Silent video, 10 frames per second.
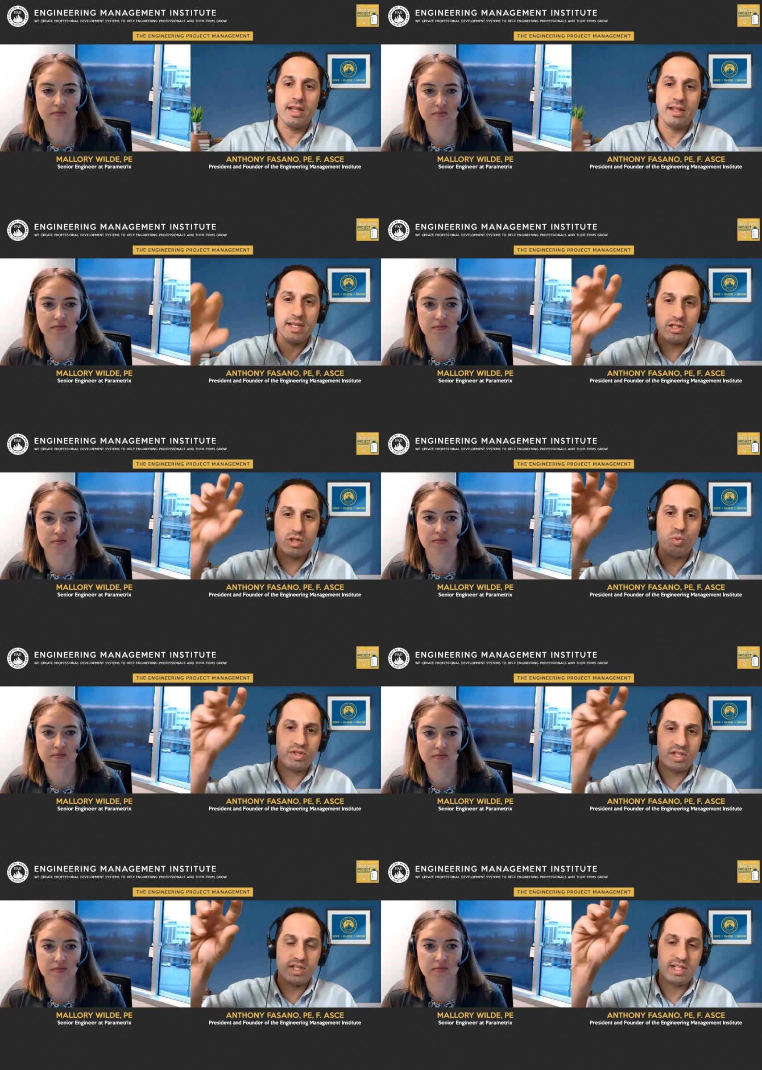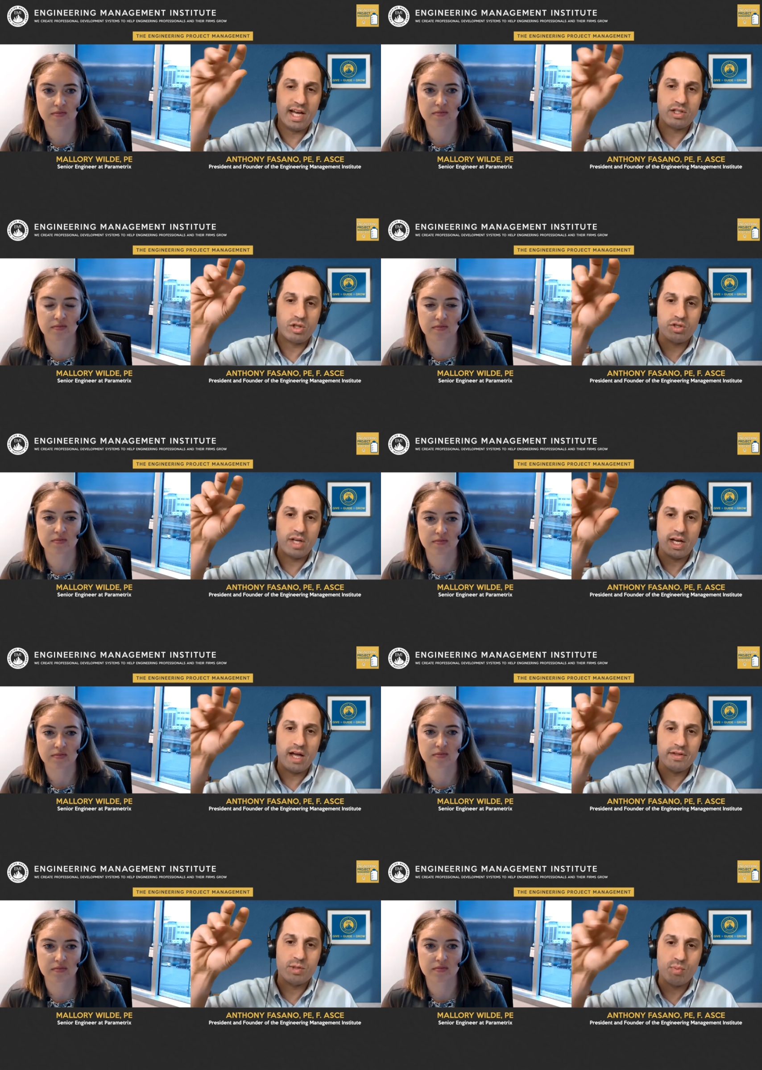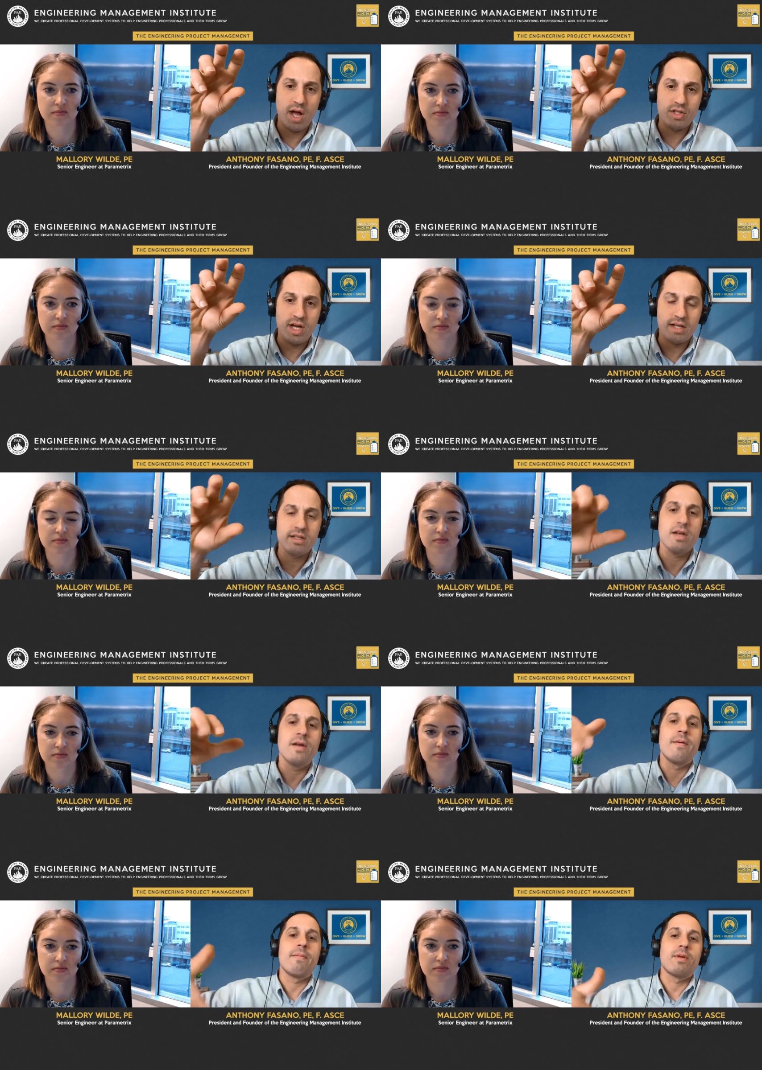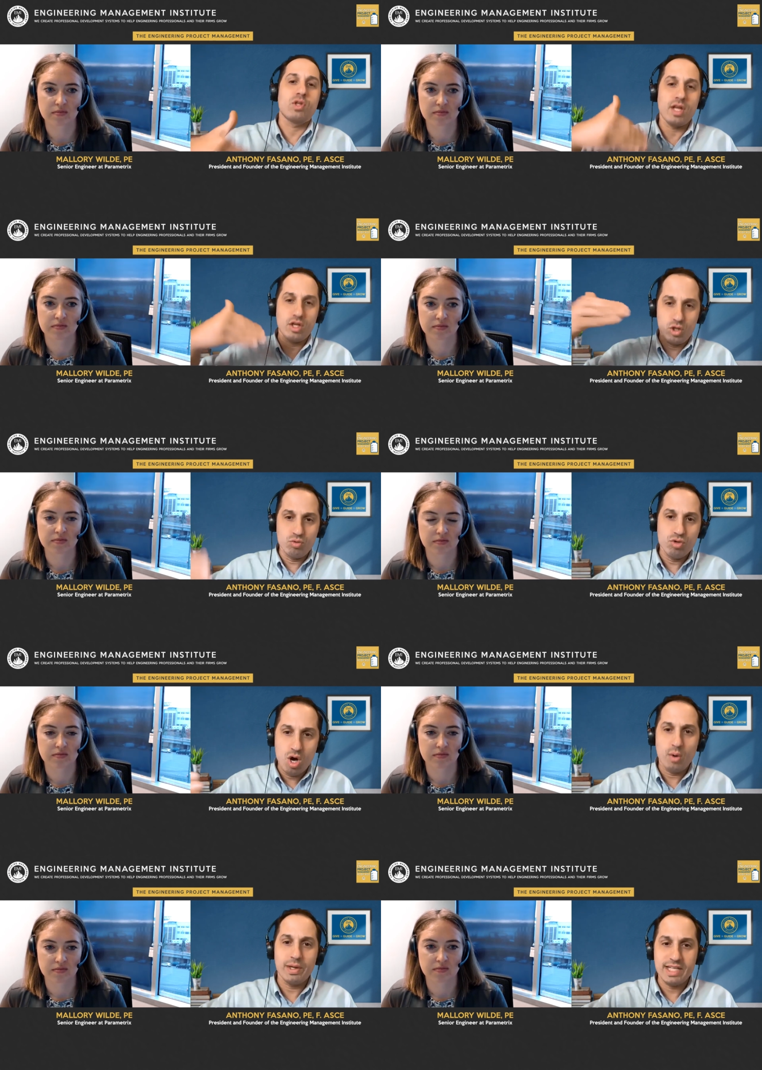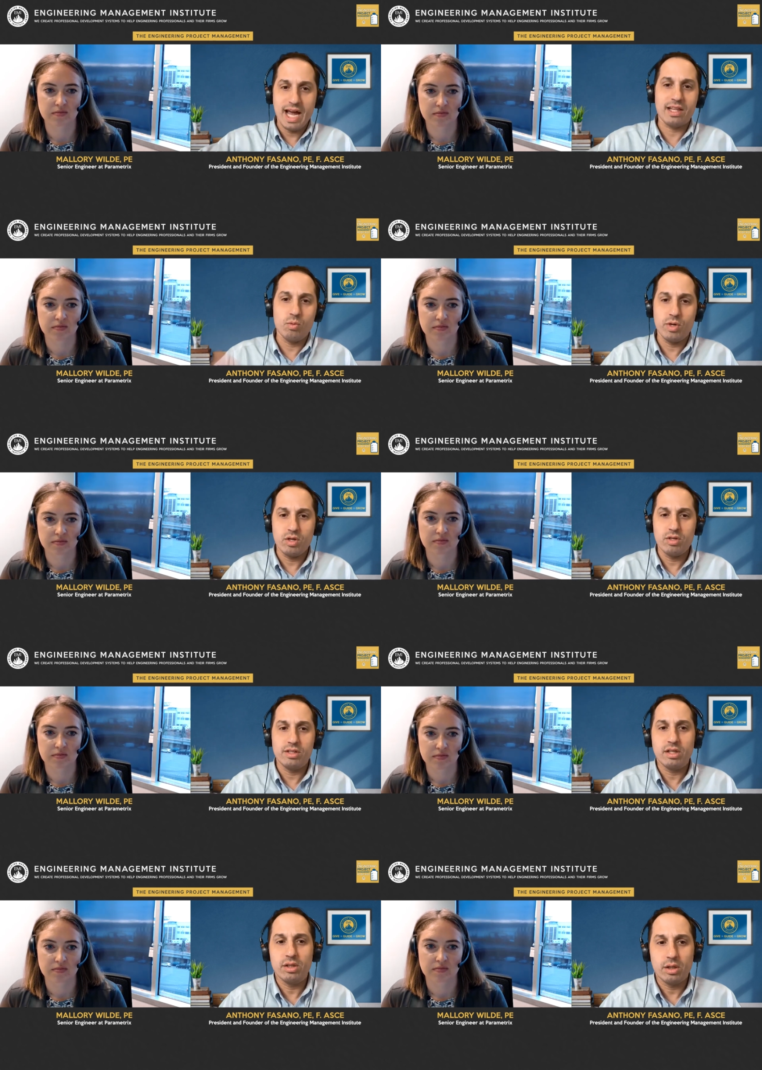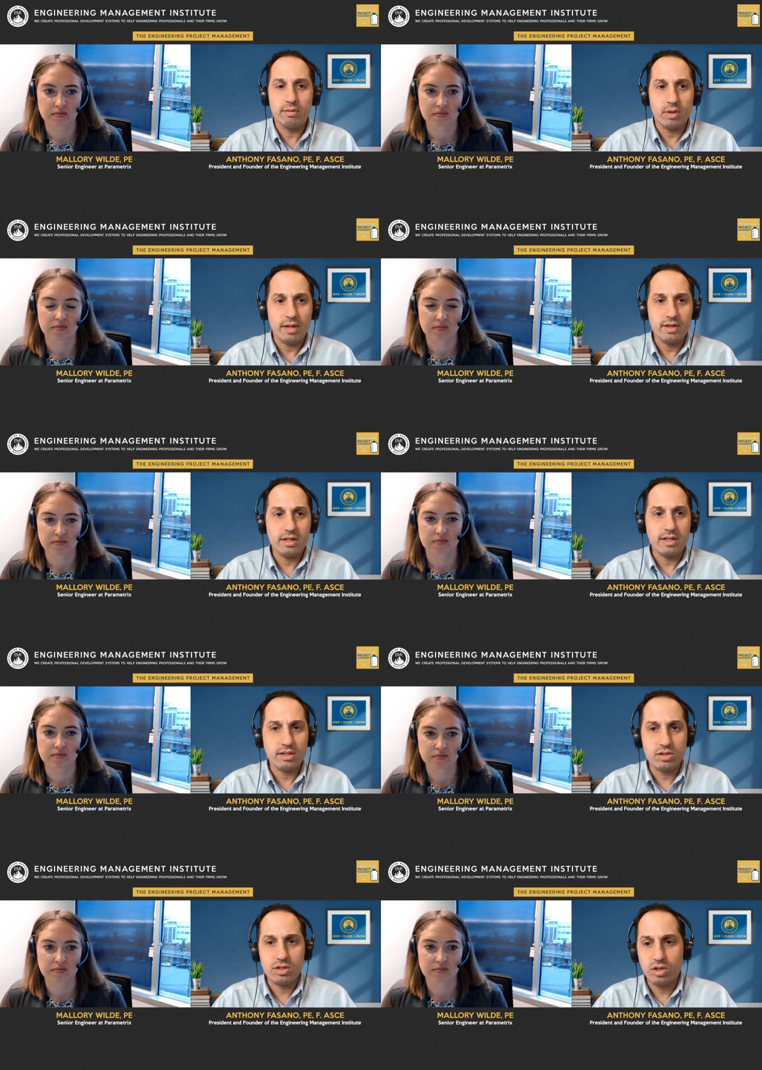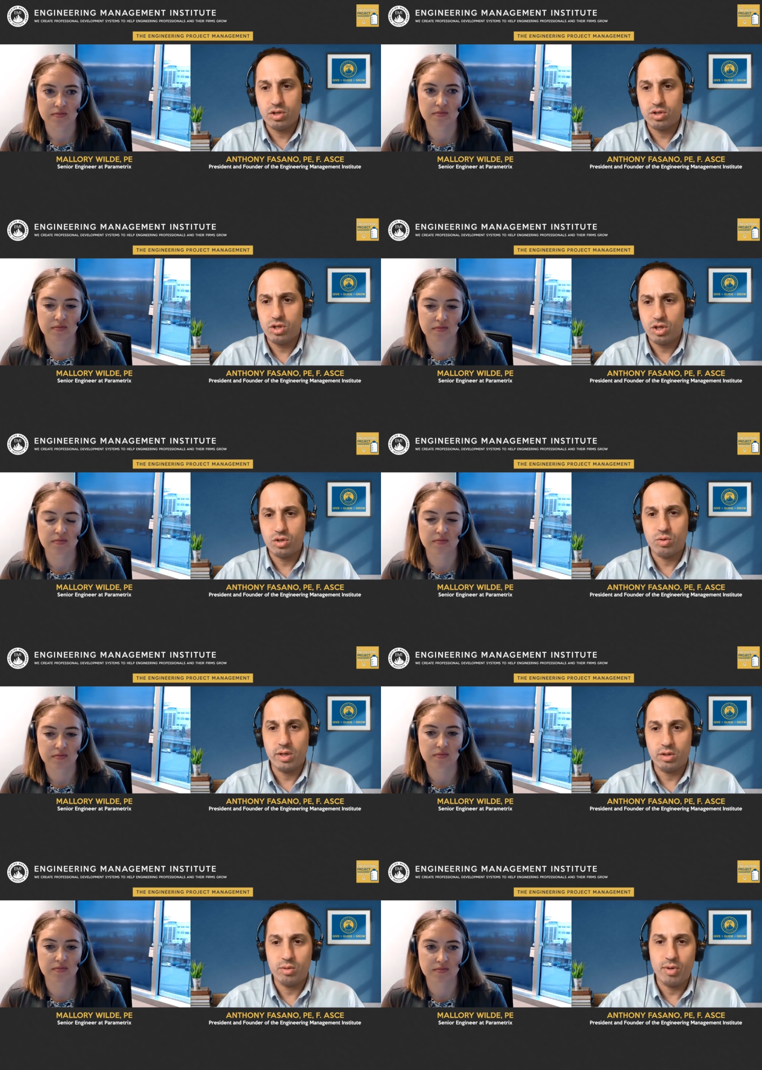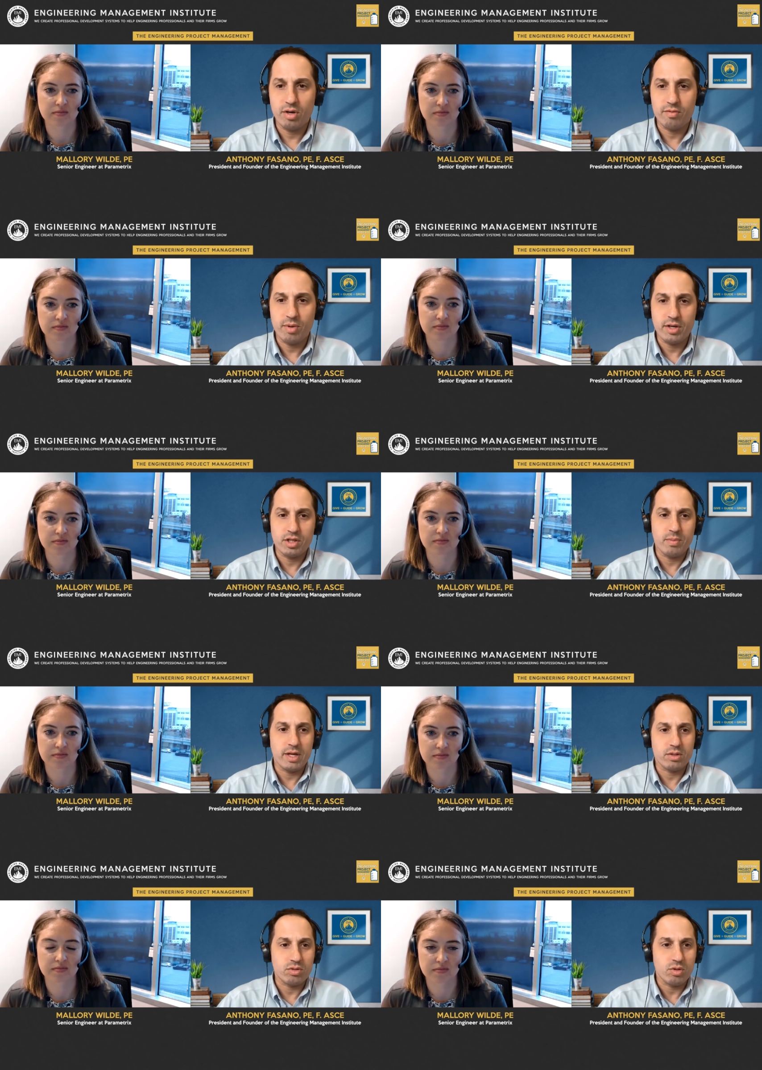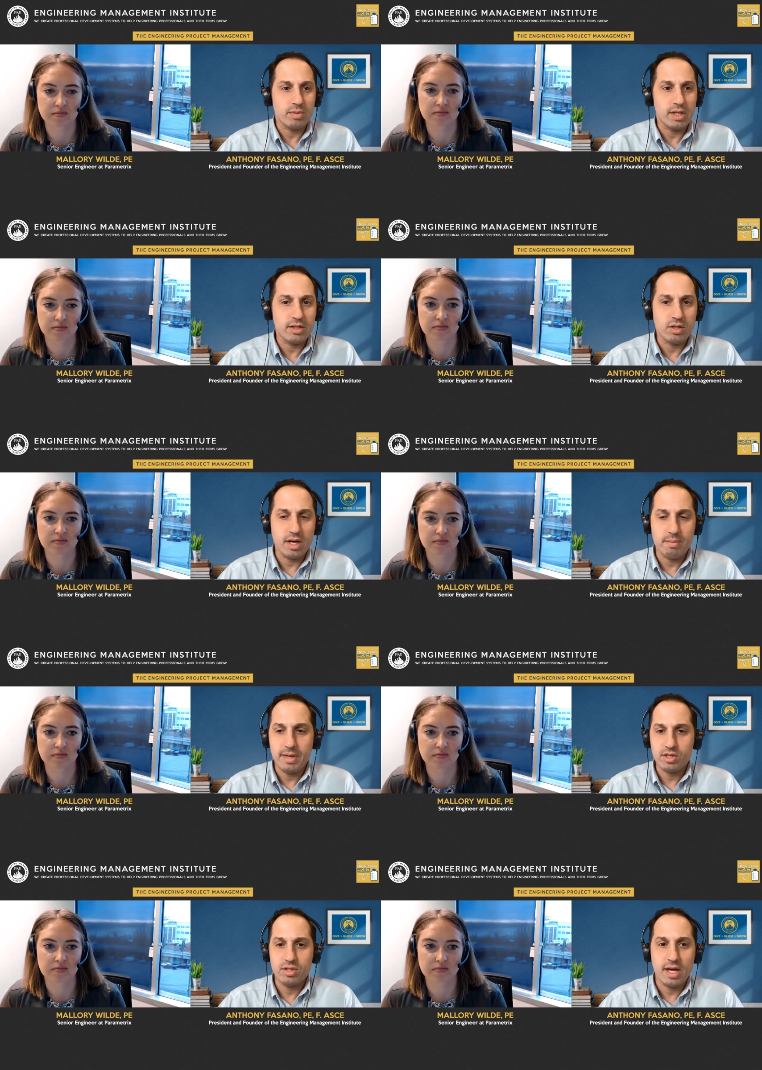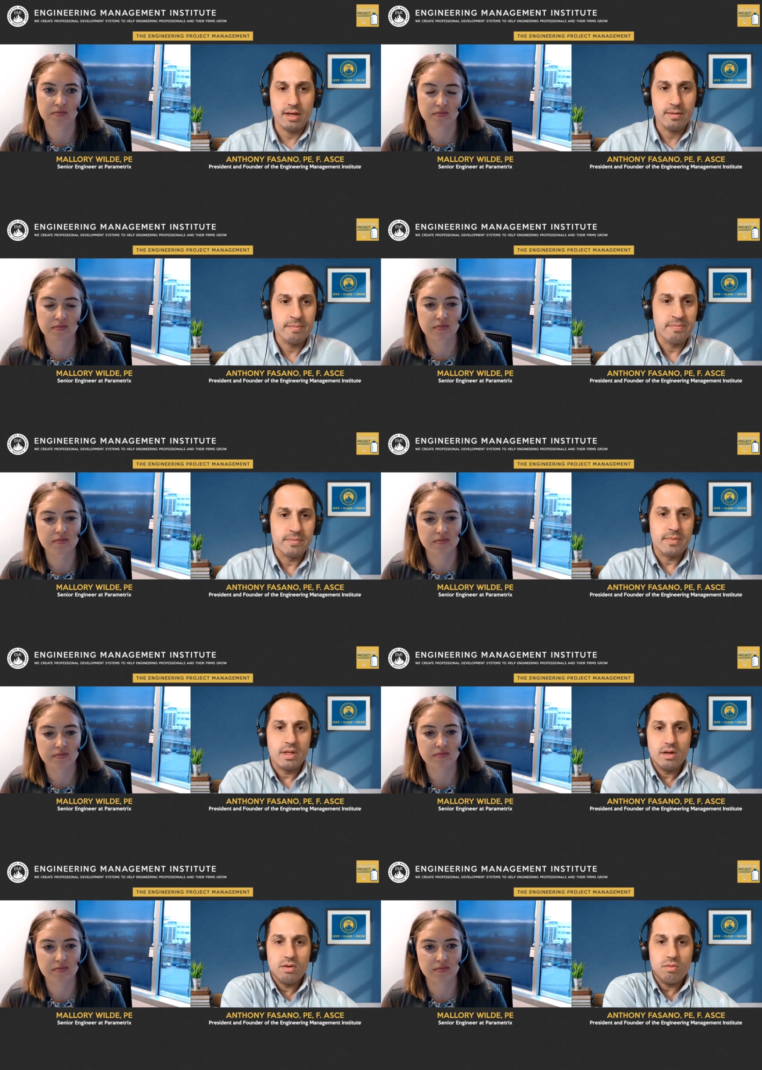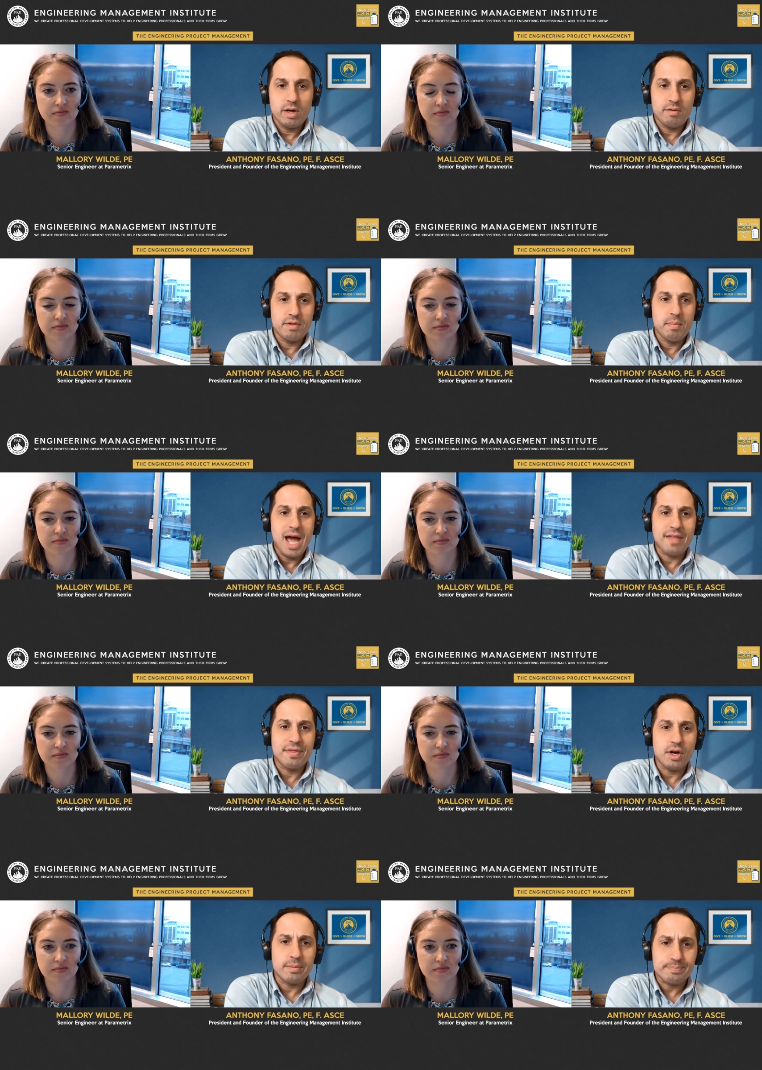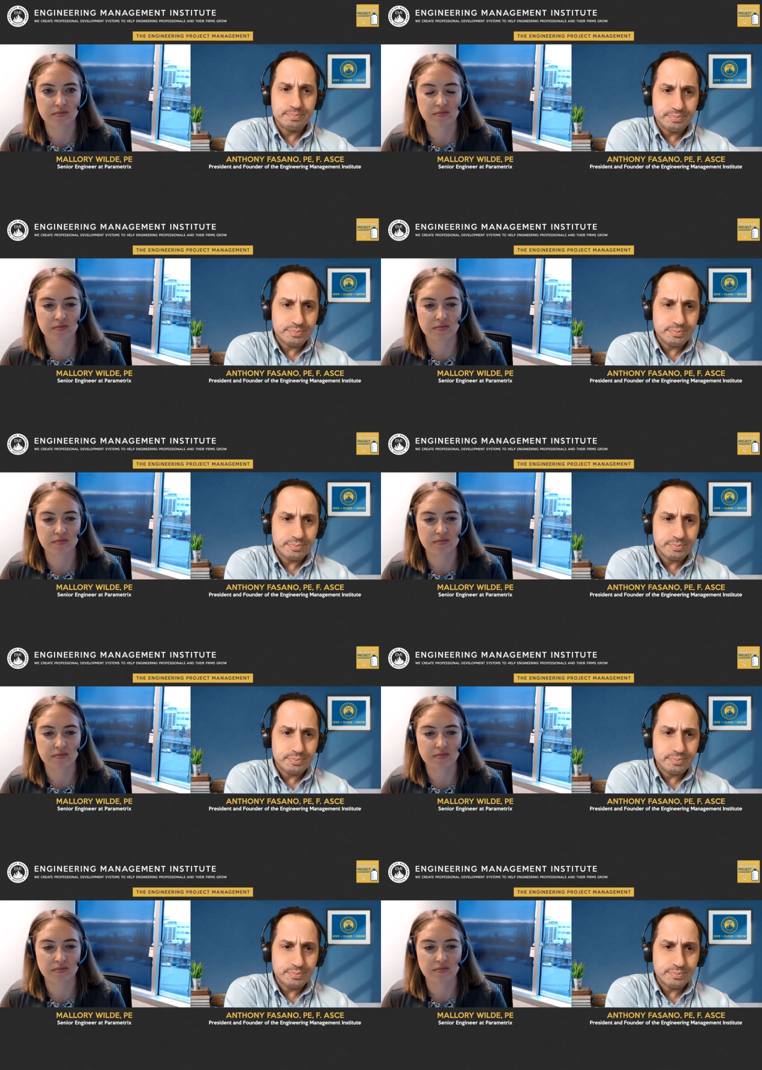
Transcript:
Speaker 1: right? Like this is what success looks like on this project so that you know exactly what you need to deliver. And I think that that's such a such a critical part of project management. So I'm glad you kind of mentioned that right off the bat there.